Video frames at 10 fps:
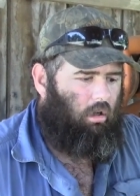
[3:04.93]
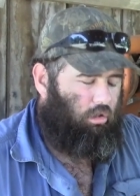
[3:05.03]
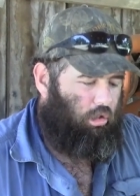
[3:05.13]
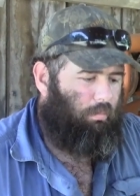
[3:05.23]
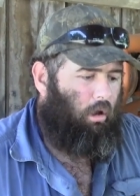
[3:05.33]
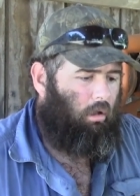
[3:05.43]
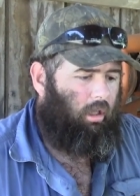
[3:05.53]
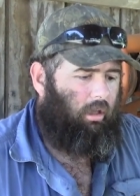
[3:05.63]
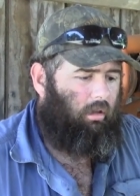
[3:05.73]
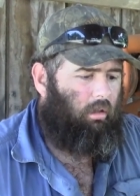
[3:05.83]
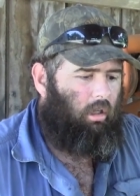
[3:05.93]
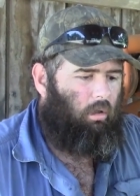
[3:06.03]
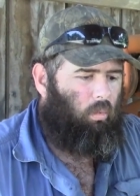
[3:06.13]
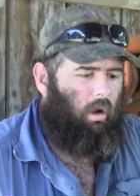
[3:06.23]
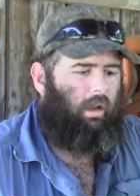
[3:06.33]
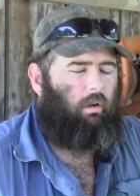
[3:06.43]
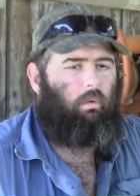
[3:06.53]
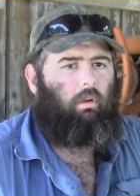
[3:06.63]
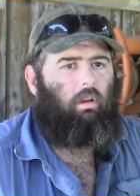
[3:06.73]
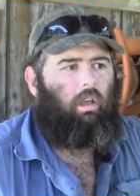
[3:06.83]
on the small end white
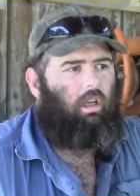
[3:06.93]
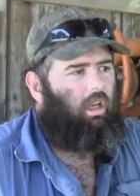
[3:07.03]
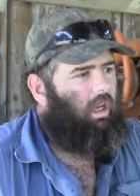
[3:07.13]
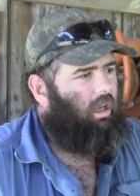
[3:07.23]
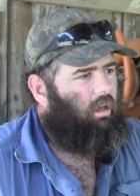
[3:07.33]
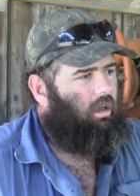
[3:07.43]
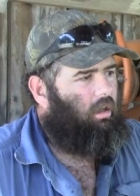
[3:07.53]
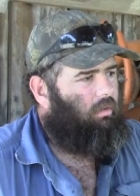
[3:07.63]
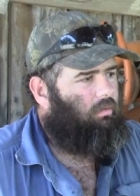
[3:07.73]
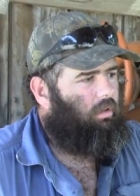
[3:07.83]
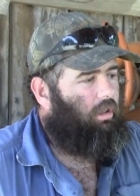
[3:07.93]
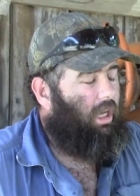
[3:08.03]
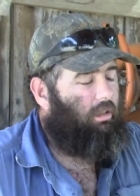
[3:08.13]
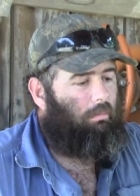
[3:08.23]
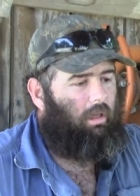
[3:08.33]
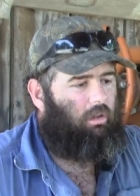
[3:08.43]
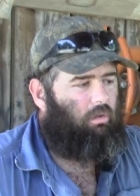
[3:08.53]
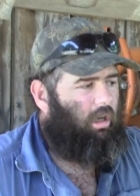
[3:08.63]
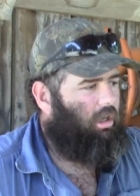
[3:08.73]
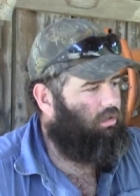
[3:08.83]
oak, and that's a big
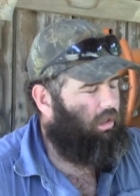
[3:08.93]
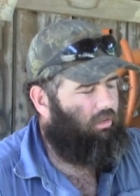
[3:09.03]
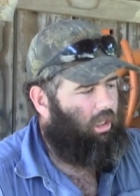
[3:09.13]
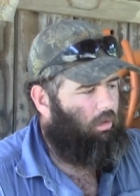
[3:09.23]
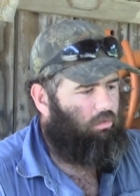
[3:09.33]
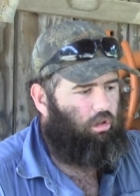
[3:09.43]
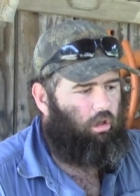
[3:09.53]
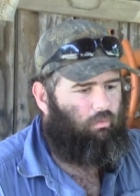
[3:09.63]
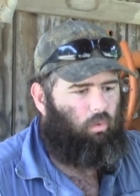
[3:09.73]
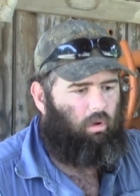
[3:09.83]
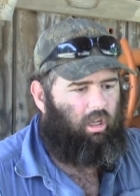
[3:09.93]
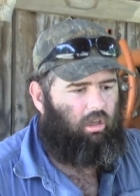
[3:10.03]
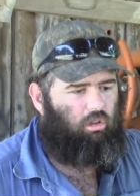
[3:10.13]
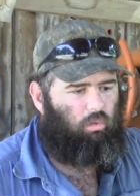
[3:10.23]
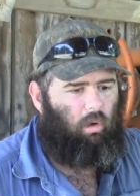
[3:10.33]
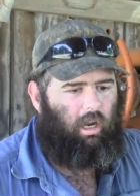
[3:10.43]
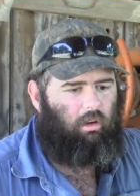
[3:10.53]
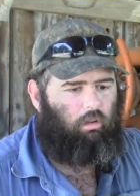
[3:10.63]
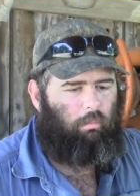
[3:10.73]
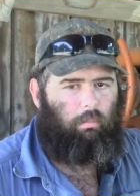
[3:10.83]
tree because I think it was nearly 40 inches
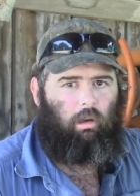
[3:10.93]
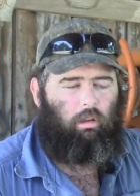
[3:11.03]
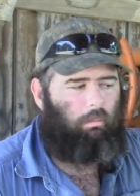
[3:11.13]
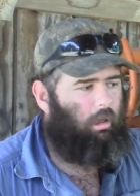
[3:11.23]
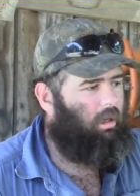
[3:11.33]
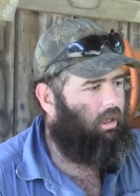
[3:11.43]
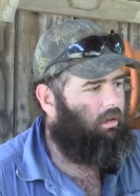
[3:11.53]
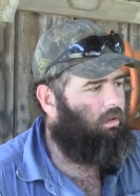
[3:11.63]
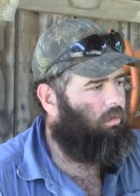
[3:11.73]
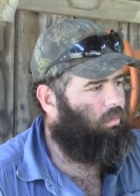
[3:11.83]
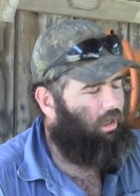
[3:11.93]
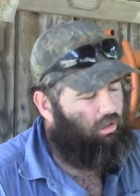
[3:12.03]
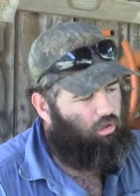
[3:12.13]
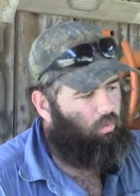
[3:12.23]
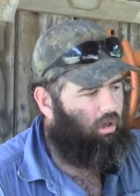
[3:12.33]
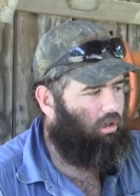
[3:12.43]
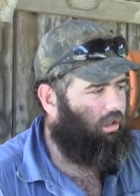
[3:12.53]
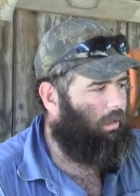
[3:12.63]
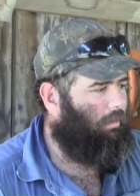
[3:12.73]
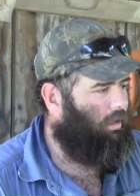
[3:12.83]
wide on the butt end. We had to square a
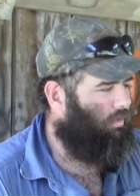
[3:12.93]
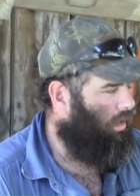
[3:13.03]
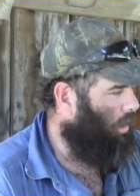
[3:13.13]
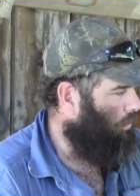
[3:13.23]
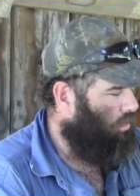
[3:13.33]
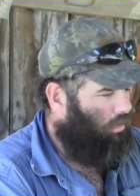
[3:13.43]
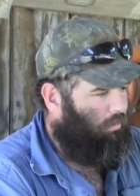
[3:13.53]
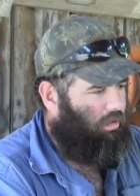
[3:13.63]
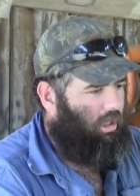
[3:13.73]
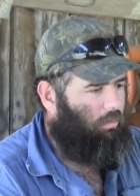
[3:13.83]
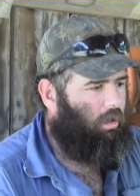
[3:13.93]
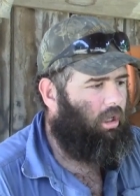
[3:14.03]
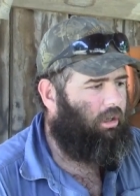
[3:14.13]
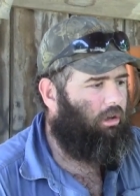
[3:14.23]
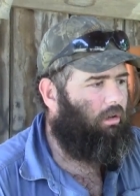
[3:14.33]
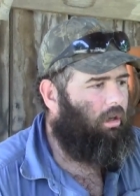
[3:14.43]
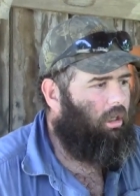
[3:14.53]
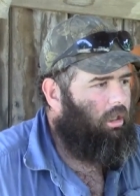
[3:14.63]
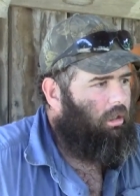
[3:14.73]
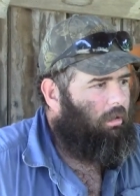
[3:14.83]
little bit of it up so the machine would clear,
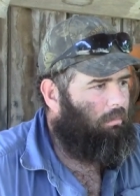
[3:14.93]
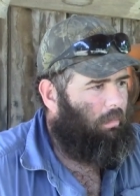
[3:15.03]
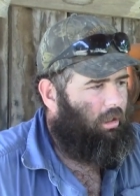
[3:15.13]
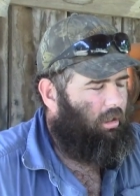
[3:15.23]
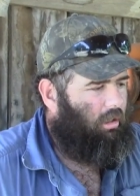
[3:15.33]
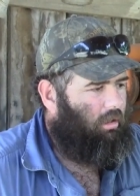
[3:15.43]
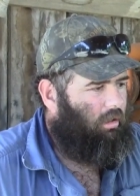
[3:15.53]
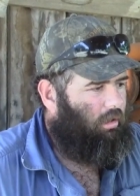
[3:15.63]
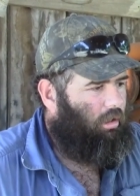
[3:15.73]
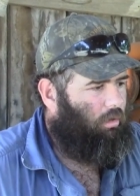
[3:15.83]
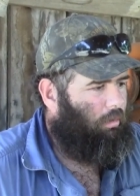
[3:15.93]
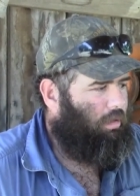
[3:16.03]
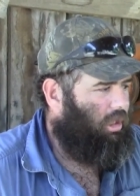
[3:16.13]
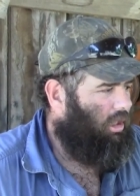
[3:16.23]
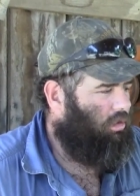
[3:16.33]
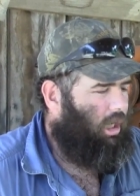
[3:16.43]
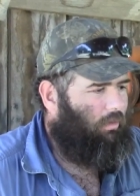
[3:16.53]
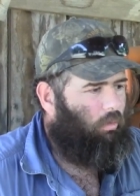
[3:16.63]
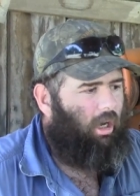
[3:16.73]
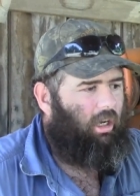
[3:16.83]
but the machine's not
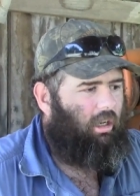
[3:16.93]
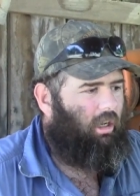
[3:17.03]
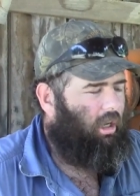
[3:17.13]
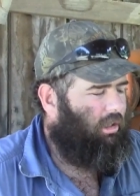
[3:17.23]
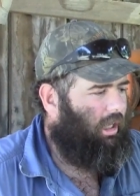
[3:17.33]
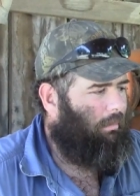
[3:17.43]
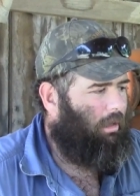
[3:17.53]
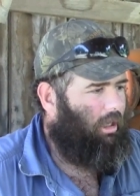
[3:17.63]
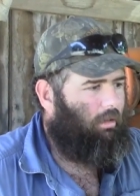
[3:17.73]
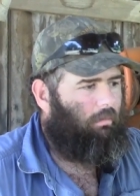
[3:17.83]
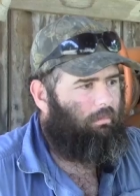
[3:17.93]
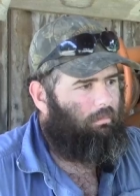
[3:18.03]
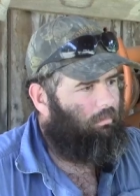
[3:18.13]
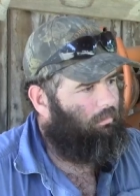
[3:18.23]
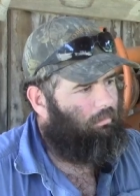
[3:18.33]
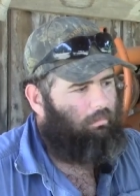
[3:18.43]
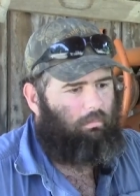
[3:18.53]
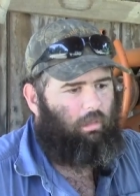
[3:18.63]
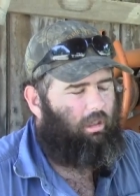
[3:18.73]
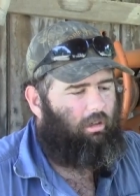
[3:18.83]
even rated to cut that big,
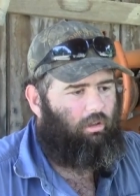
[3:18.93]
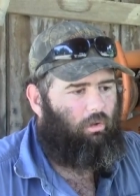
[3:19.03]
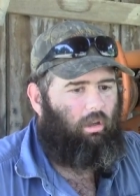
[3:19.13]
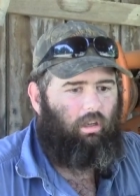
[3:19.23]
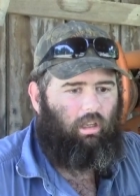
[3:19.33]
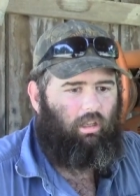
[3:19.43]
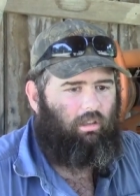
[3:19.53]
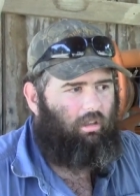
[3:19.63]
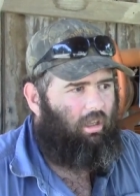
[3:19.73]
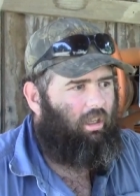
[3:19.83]
but it'll do it.